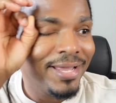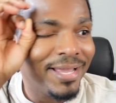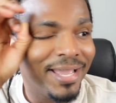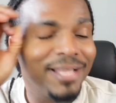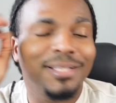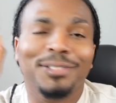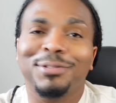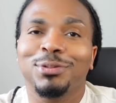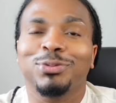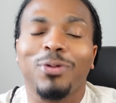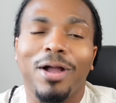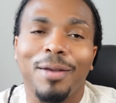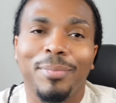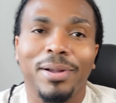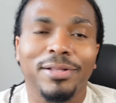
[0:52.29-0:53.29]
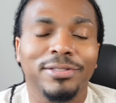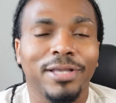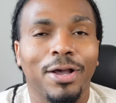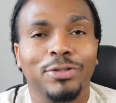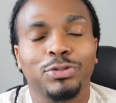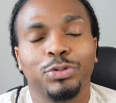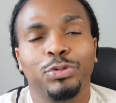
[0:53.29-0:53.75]
Hit the subscribe button,
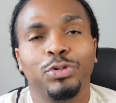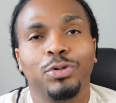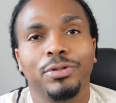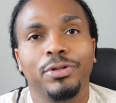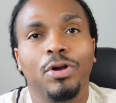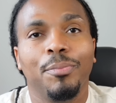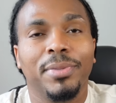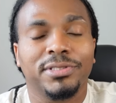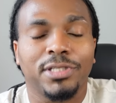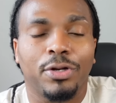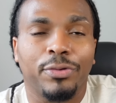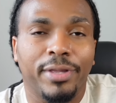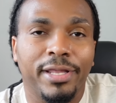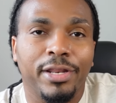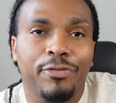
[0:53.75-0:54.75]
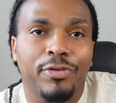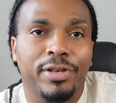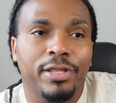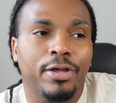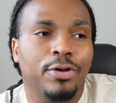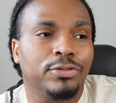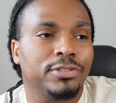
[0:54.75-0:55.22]
y'all, so you don't you don't miss out on any
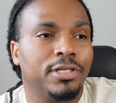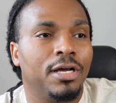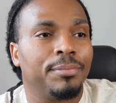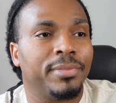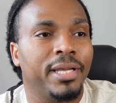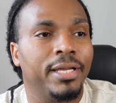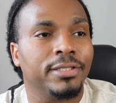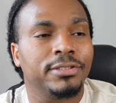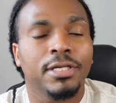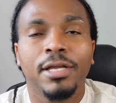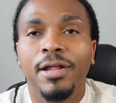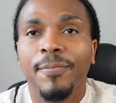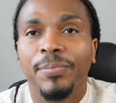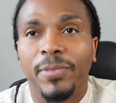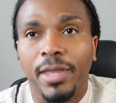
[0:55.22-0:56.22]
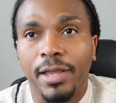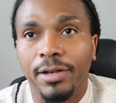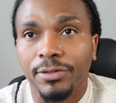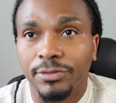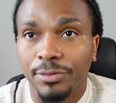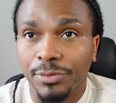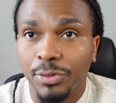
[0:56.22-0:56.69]
videos and updates
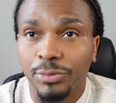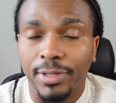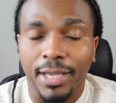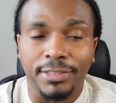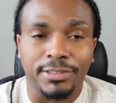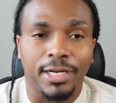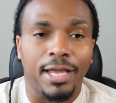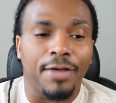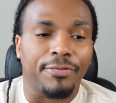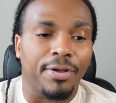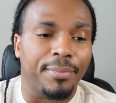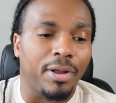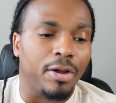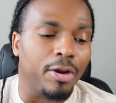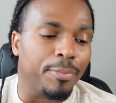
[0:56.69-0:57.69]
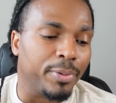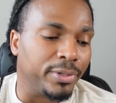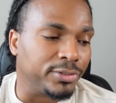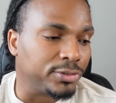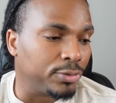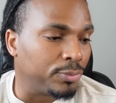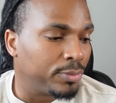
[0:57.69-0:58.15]
and some new things that I have coming out here
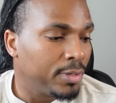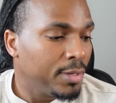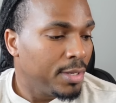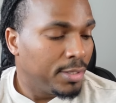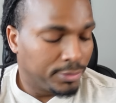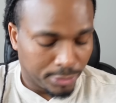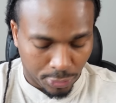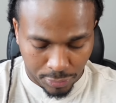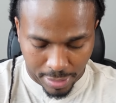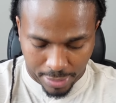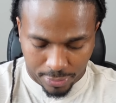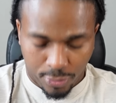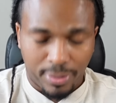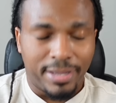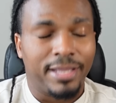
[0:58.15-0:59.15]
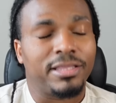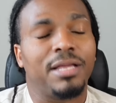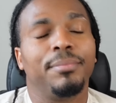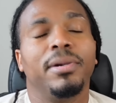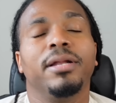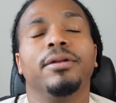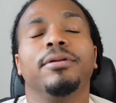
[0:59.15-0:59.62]
pretty soon. So yeah, go ahead and hit
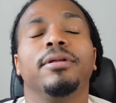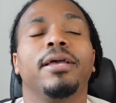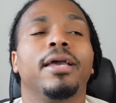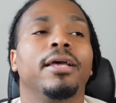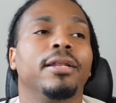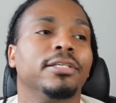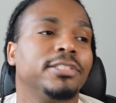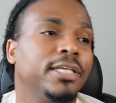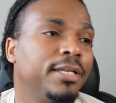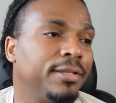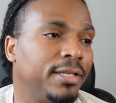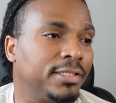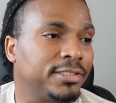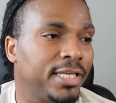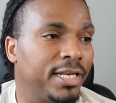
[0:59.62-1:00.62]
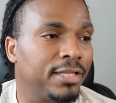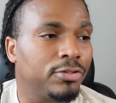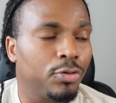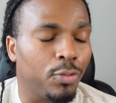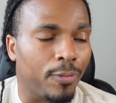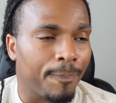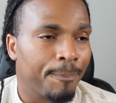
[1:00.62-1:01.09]
that button, and let's get let's get
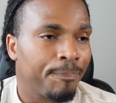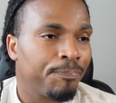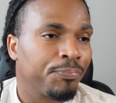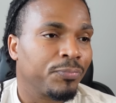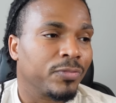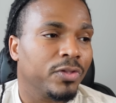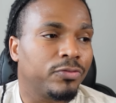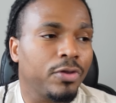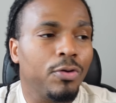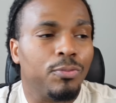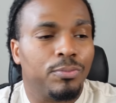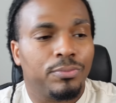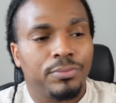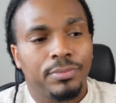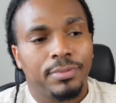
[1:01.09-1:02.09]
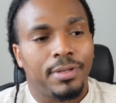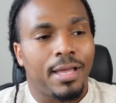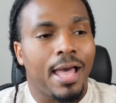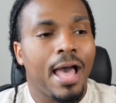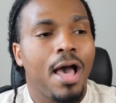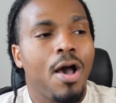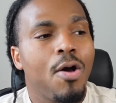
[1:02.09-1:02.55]
into it. So
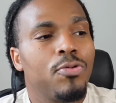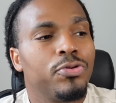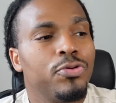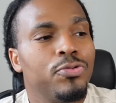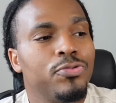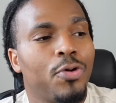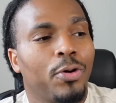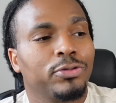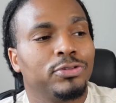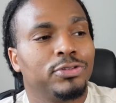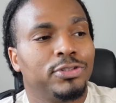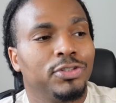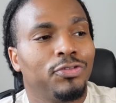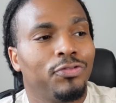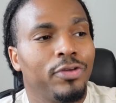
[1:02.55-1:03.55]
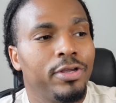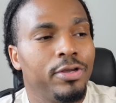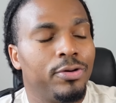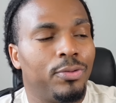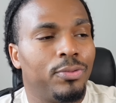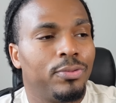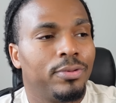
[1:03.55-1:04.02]
how do narcissists
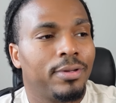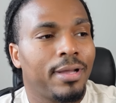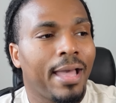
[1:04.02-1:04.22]
feel?